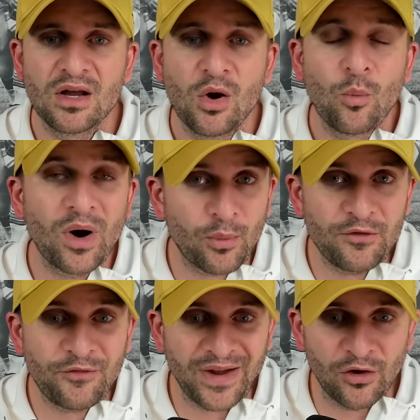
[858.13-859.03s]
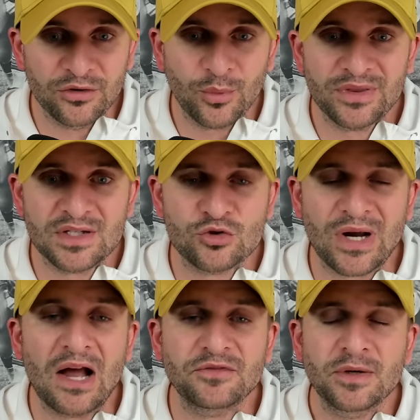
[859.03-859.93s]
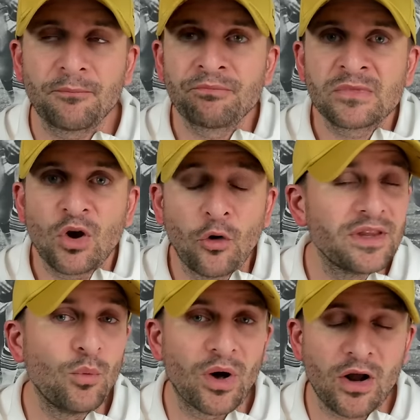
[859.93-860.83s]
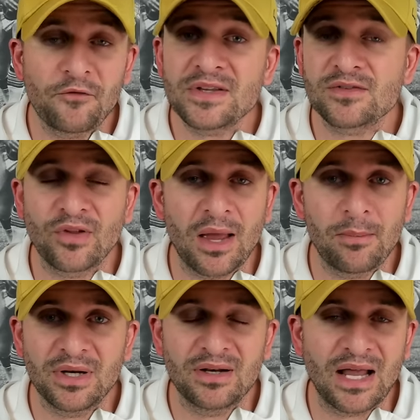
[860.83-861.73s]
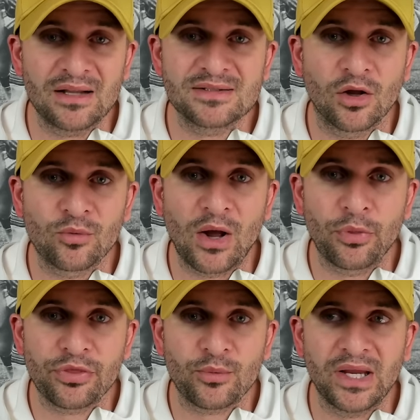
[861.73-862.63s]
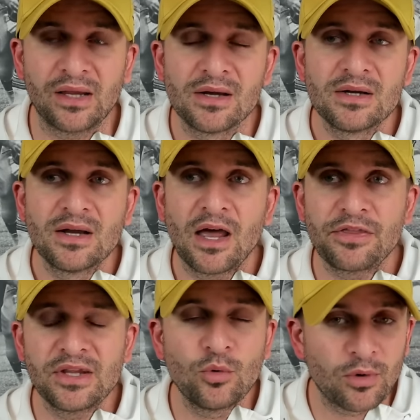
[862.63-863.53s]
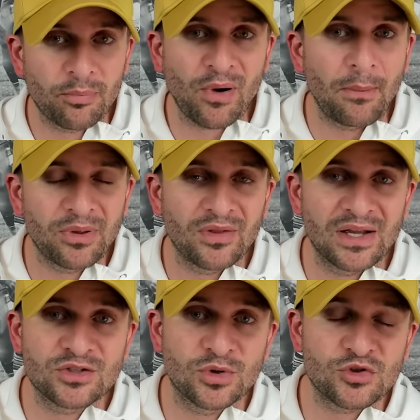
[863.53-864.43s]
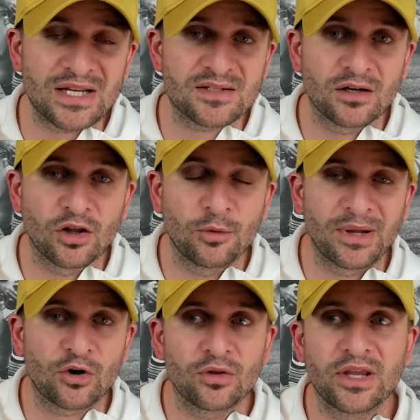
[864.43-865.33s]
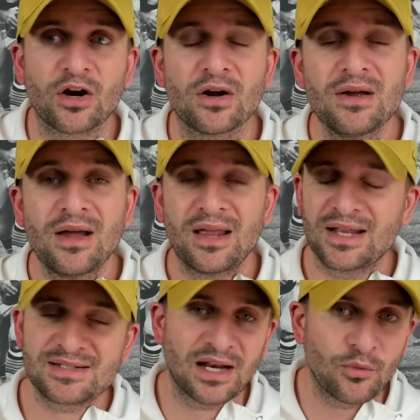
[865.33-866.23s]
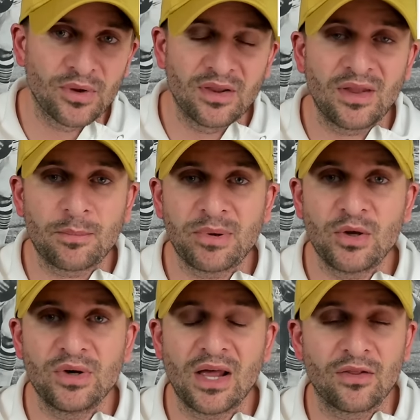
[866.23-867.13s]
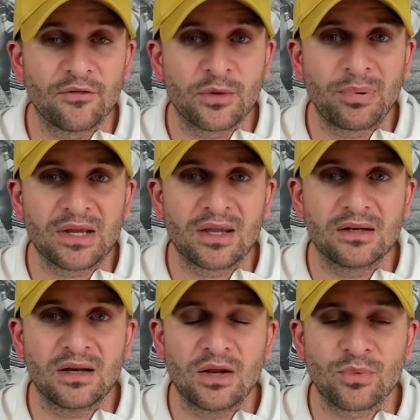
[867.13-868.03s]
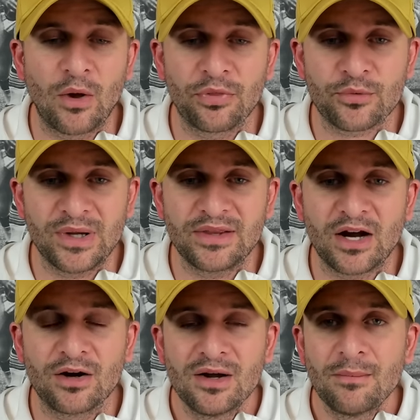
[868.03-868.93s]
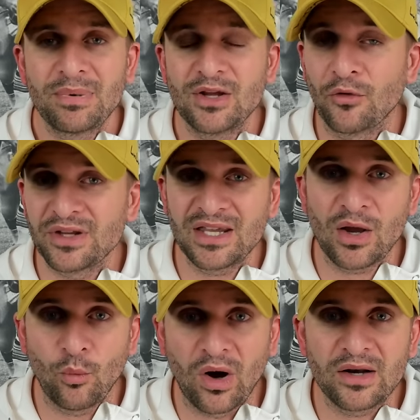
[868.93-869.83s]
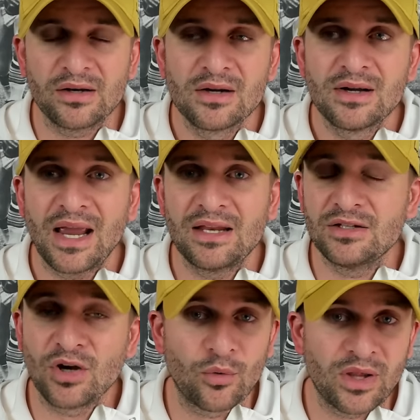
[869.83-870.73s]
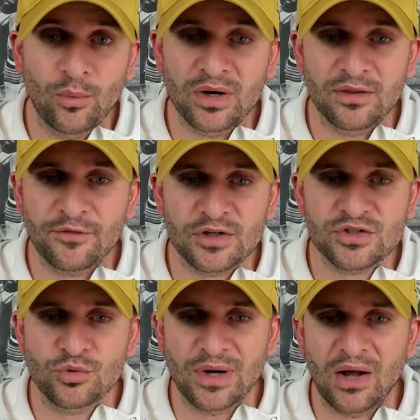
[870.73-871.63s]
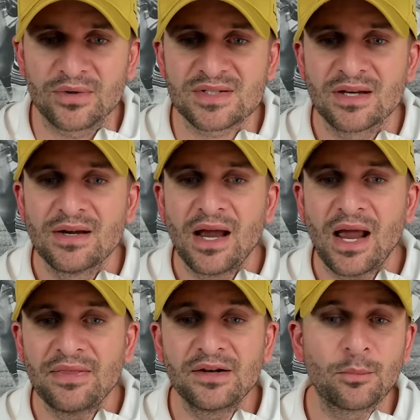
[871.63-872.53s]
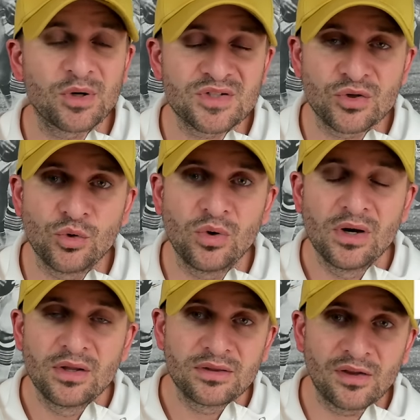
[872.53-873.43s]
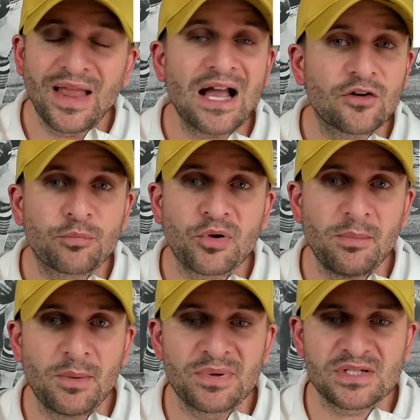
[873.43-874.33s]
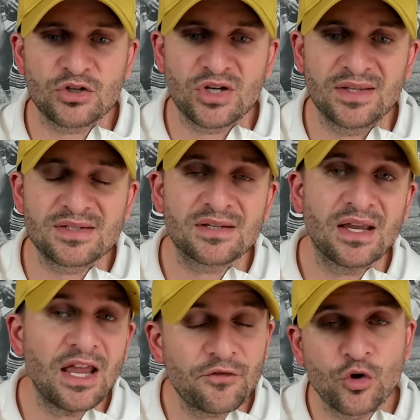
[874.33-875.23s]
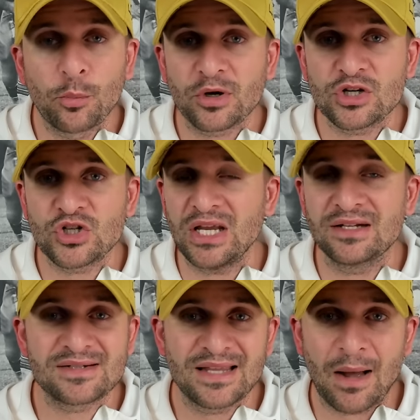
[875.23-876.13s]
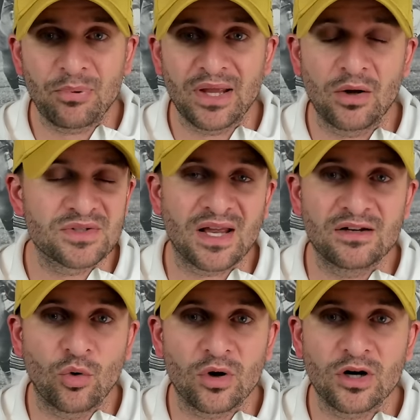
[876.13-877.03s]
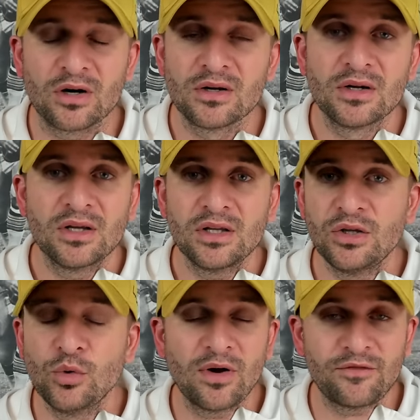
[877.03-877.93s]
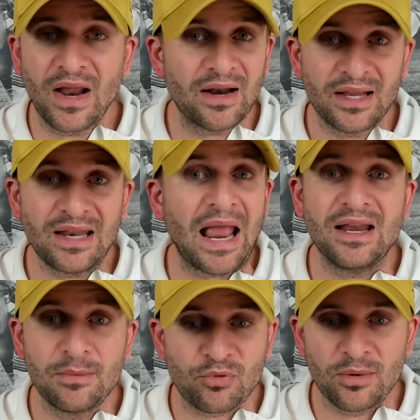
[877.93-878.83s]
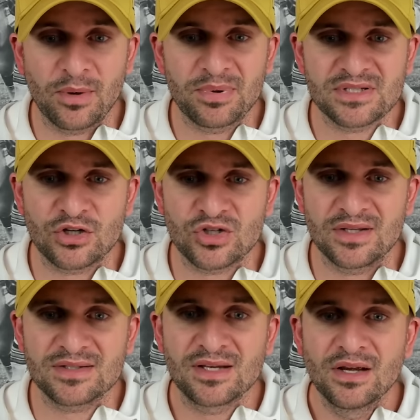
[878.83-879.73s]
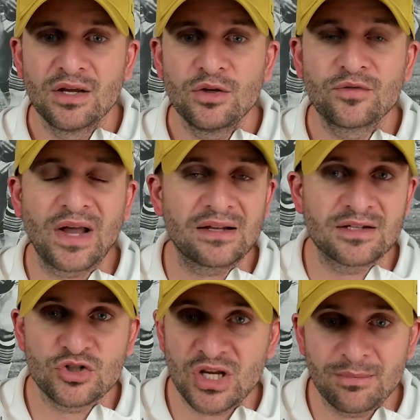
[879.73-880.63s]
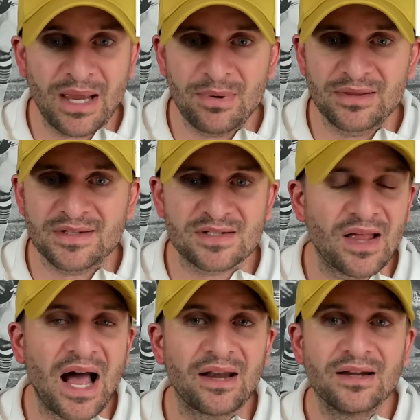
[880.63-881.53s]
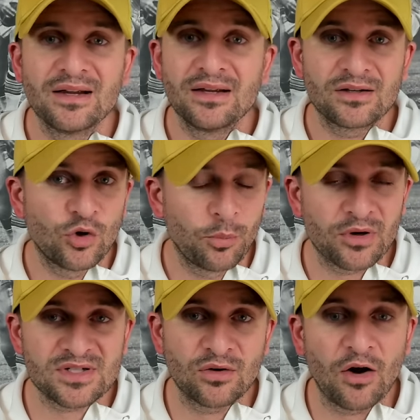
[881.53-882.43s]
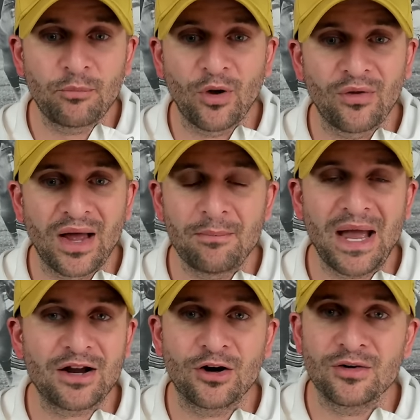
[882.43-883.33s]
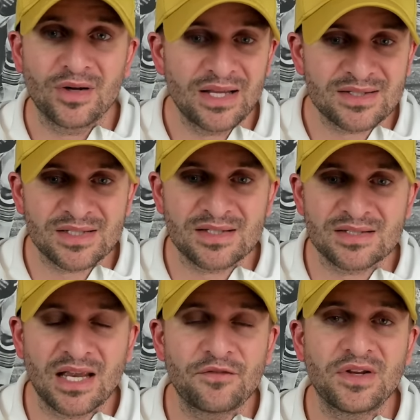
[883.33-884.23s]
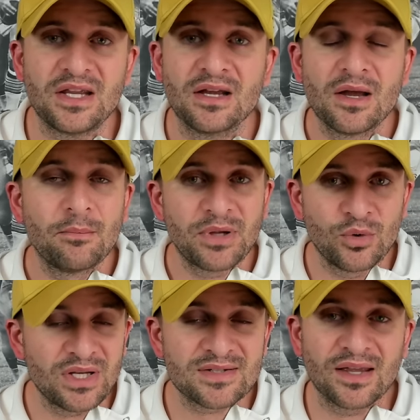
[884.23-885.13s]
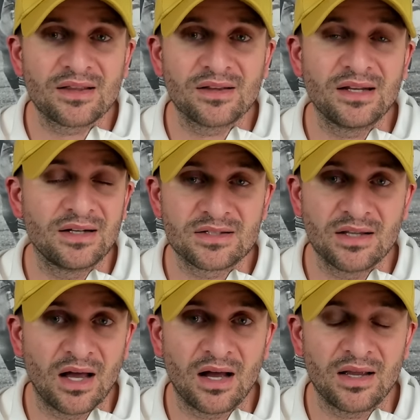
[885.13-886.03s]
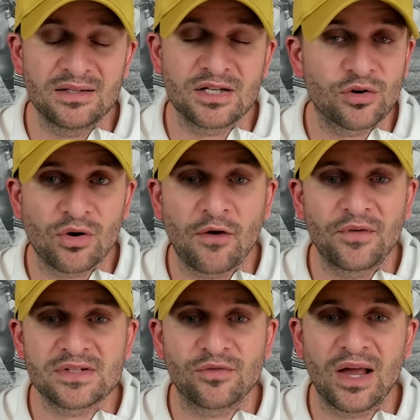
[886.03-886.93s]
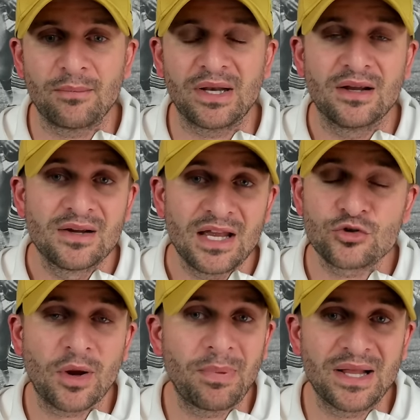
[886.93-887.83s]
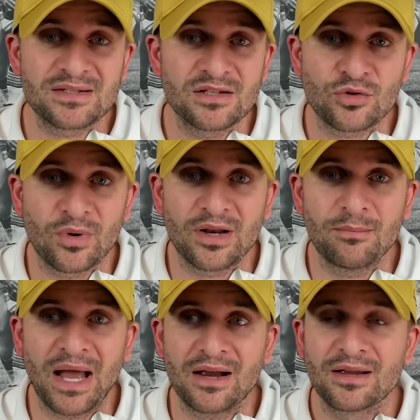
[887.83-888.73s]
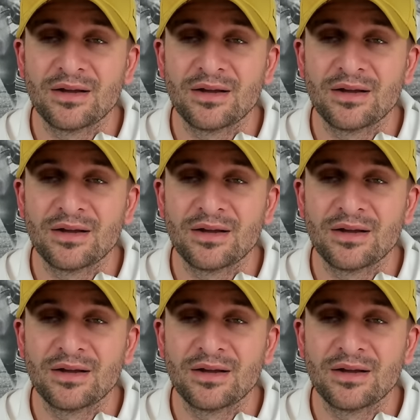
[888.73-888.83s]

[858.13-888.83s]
Where we failed with this draft, only one offensive lineman and not until round three. I think you would have probably liked to address it a little bit earlier. Like I said, I really like Puni. I love the pick in round three there, but you only get one, and you don't get one in the first two rounds. And then number two, the lack of premium positions. If Cooper DeJean does not play outside corner, you have not hit any premium positions. You've got DeJean maybe in the slot. Cooper's an off-ball linebacker. Hicks is a safety. Puni's likely an interior offensive lineman. And Trey Benson's a running back.